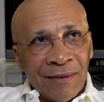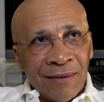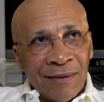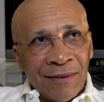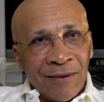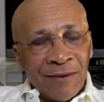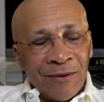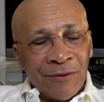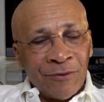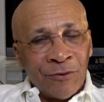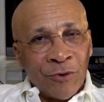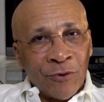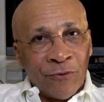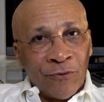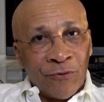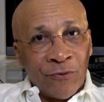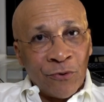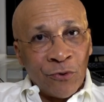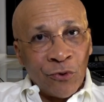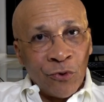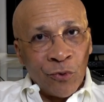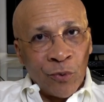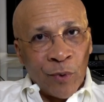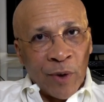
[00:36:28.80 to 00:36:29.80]
the
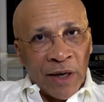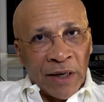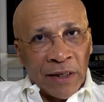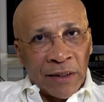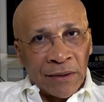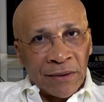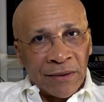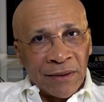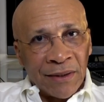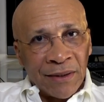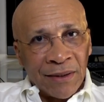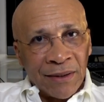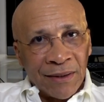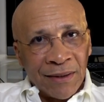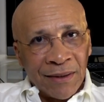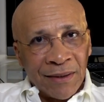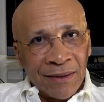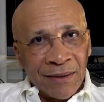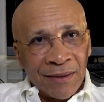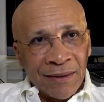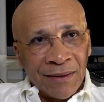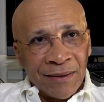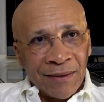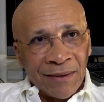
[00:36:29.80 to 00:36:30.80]
full weight
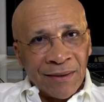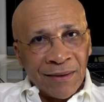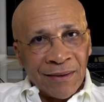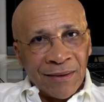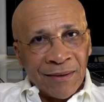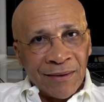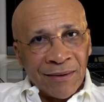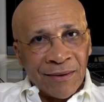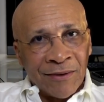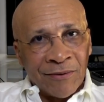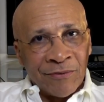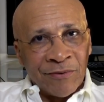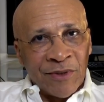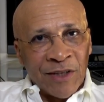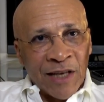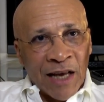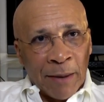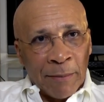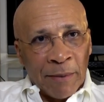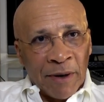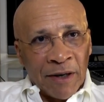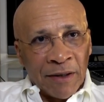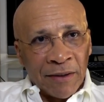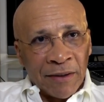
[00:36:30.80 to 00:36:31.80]
of the
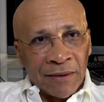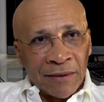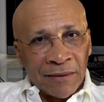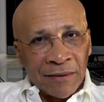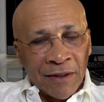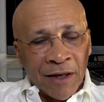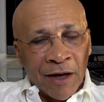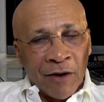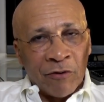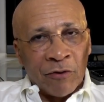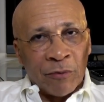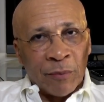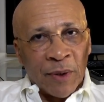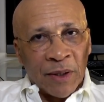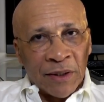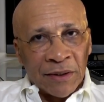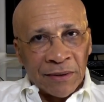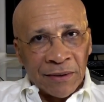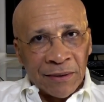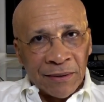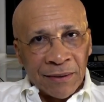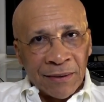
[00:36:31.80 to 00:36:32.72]
American government.